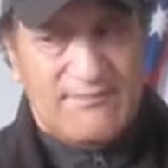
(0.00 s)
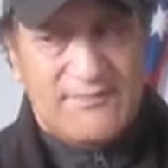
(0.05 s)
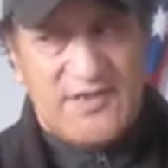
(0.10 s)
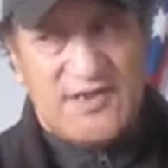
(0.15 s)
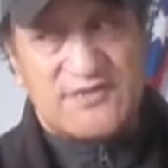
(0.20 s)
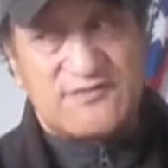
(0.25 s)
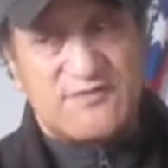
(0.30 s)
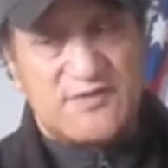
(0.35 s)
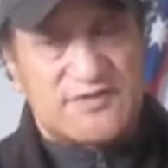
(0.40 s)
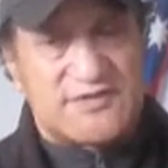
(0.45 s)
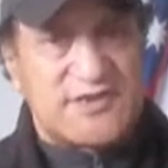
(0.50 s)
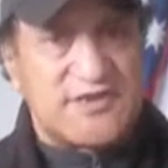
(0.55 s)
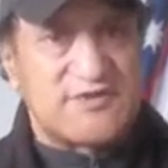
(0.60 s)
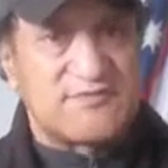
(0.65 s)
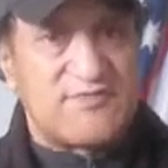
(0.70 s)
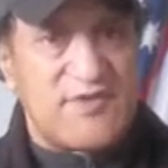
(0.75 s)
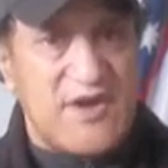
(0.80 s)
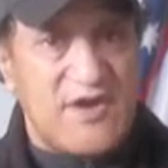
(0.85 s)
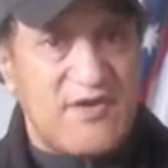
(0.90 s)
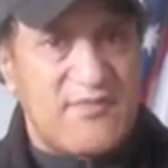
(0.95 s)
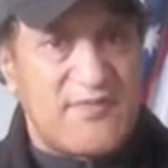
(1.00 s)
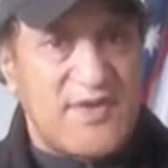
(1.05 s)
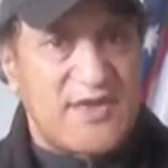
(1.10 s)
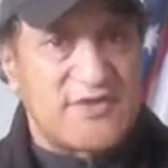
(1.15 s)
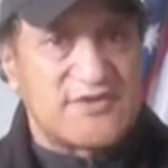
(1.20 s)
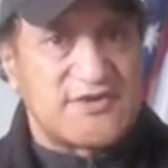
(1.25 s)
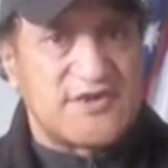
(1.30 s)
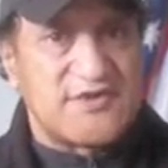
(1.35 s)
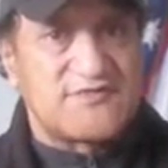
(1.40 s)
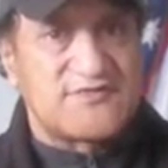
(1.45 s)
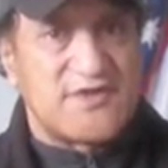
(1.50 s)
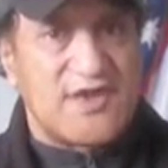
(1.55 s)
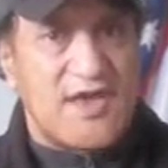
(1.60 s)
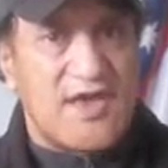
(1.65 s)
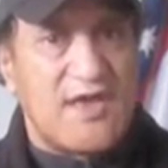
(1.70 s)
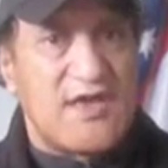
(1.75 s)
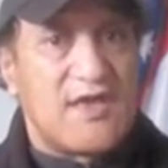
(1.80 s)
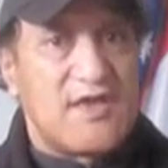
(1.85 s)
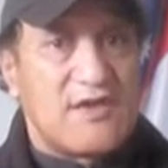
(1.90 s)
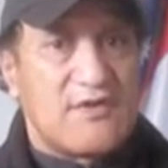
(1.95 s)
That's what these paramount chiefs are.
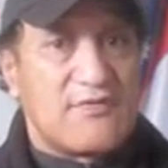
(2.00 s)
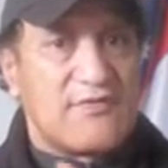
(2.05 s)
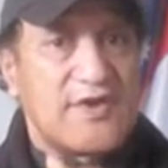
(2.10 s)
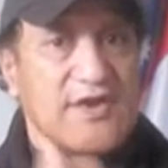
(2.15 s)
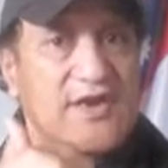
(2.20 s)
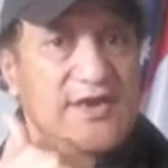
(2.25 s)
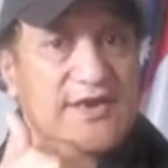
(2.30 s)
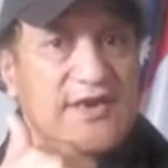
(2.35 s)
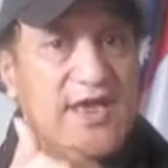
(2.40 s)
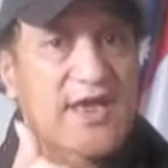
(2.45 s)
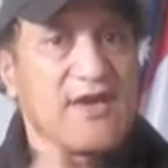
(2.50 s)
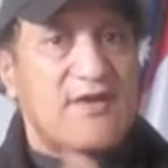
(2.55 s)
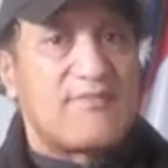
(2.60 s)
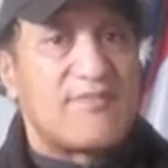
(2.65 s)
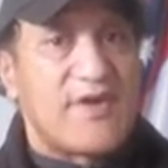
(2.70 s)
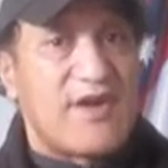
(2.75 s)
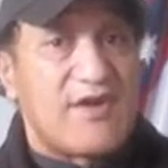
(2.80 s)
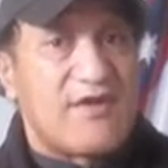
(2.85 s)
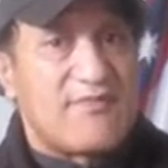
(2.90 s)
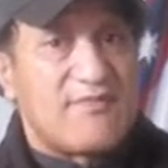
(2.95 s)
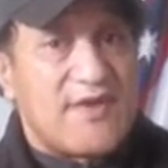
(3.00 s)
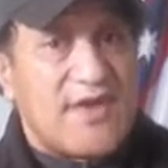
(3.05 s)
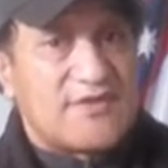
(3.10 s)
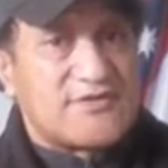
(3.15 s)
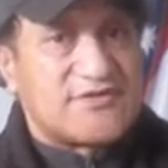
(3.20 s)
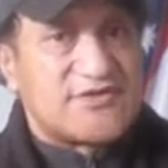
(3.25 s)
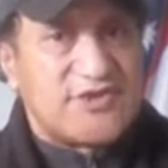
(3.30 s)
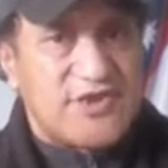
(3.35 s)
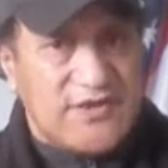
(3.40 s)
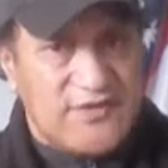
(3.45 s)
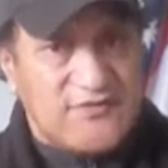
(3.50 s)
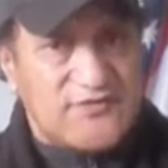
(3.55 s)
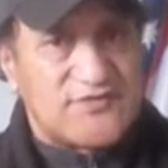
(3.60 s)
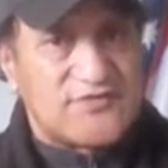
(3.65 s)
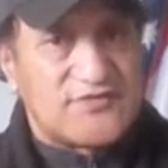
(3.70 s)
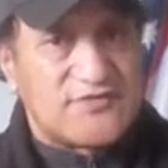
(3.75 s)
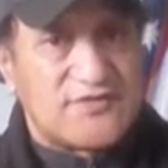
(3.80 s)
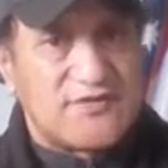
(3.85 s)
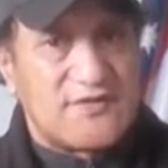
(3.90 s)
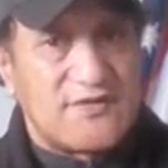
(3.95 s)
We are now paramount
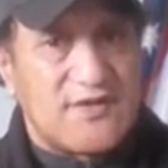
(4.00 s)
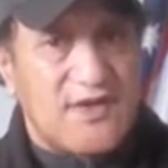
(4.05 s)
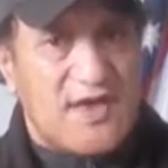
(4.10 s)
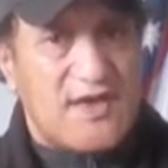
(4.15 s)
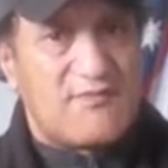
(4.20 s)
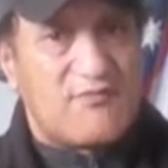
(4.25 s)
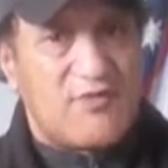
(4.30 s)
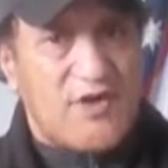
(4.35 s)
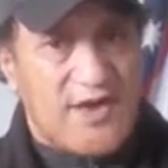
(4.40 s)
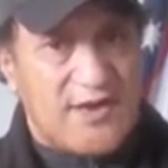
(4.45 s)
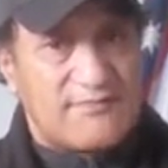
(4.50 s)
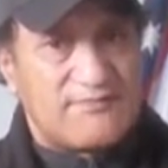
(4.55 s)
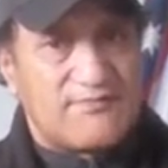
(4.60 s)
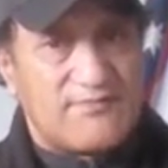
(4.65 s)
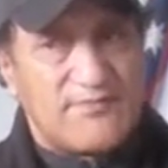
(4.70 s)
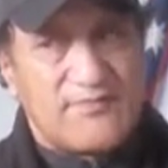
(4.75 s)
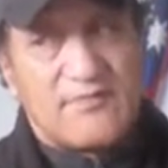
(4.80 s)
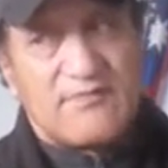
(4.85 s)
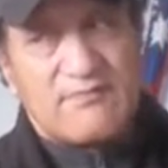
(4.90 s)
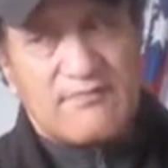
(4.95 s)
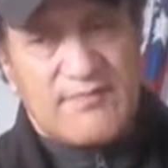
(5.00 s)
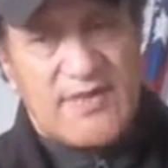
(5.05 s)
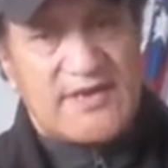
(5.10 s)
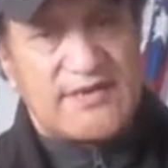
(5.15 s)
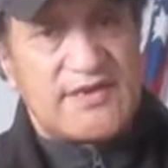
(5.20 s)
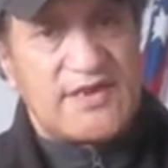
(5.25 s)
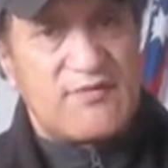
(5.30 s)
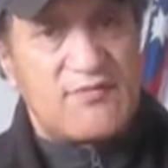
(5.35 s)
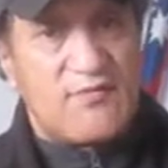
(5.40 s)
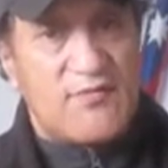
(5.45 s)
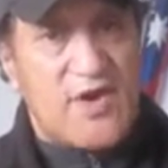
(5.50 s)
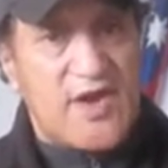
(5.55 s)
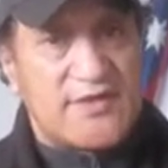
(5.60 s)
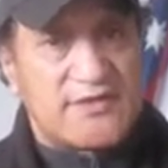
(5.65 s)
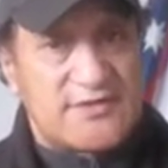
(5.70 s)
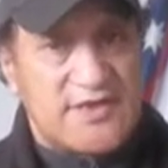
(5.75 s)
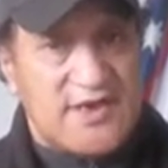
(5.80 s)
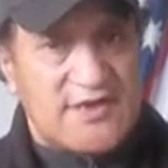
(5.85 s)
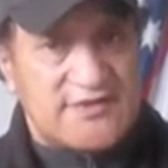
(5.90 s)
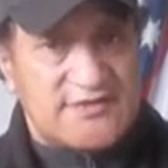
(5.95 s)
chiefs. I'm one, Bundy
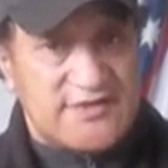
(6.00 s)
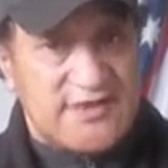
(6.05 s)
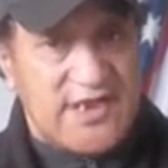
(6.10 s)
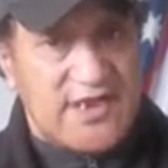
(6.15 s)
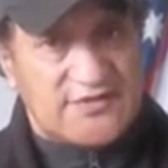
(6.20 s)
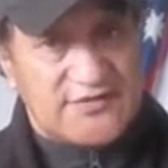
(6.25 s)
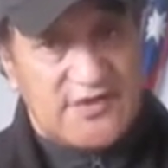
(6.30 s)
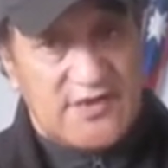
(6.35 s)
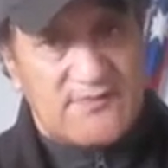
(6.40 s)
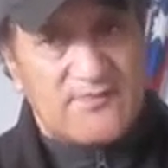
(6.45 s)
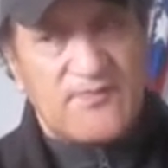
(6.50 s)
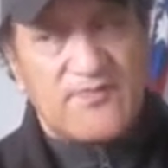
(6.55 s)
Waitai is the other,